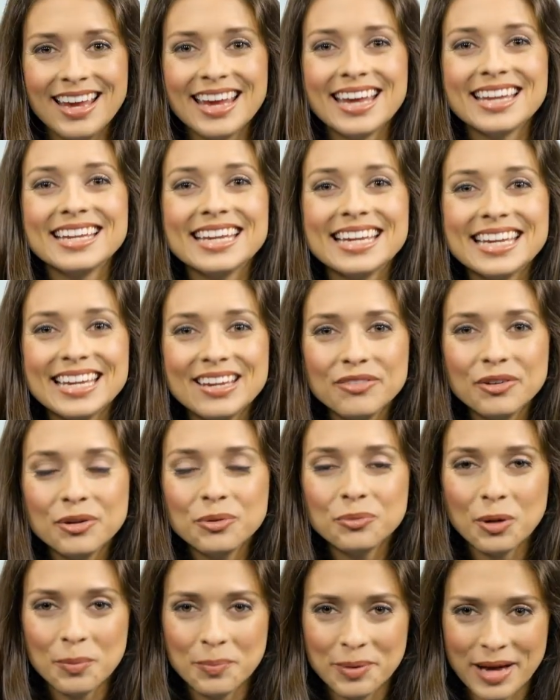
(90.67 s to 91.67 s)
It
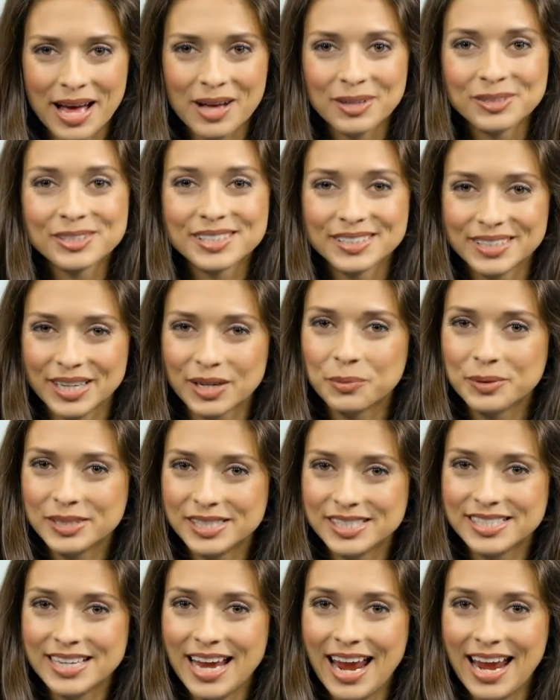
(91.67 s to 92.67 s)
even repels liquid
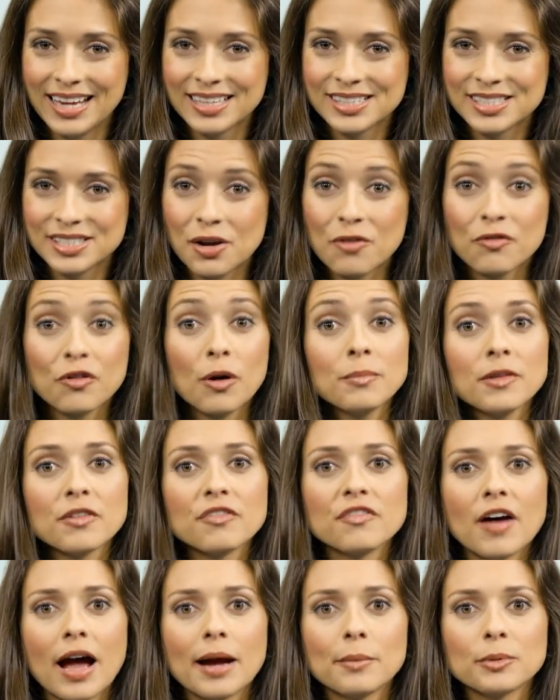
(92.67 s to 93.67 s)
stains, from the
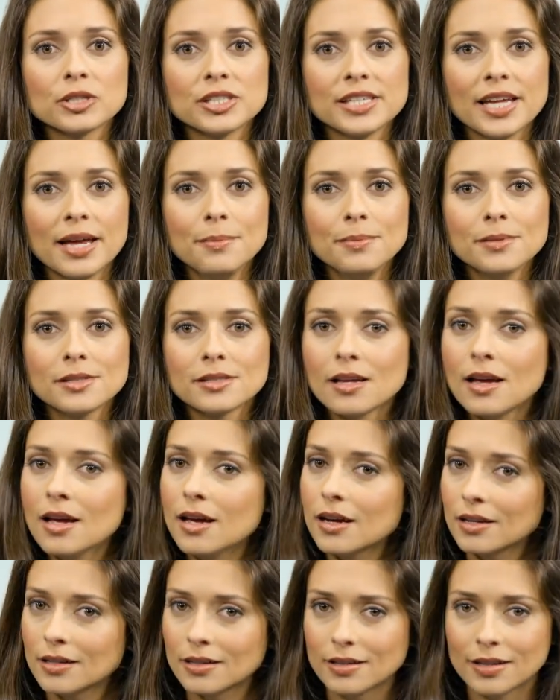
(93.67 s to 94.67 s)
fiber tips
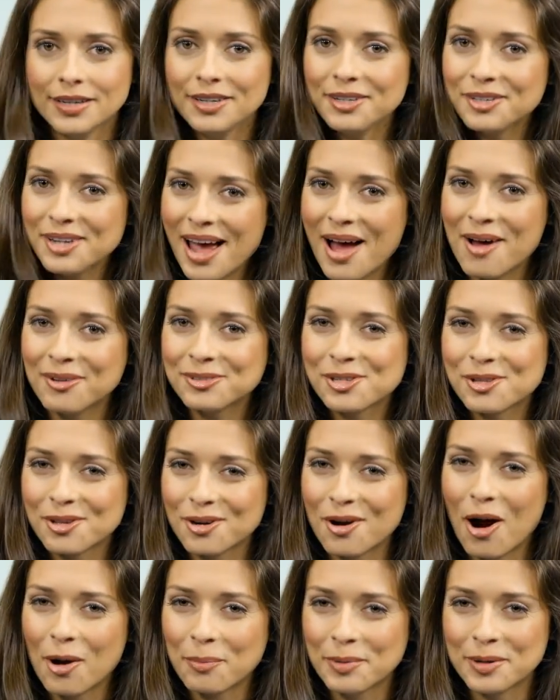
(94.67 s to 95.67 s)
clear down to the
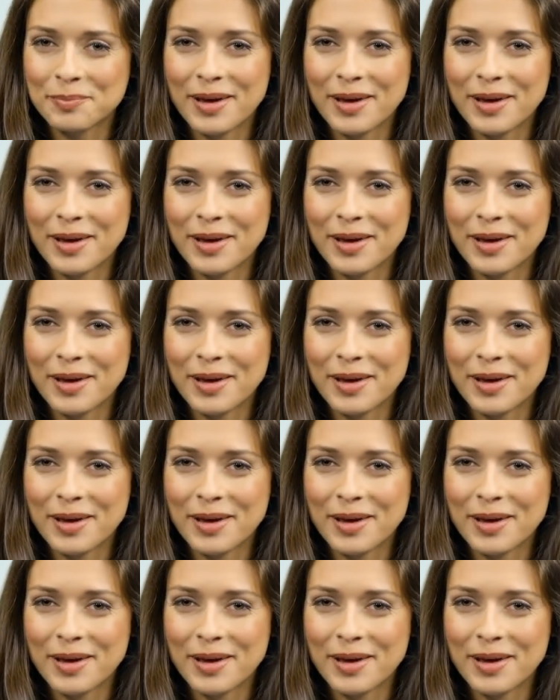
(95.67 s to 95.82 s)
carpet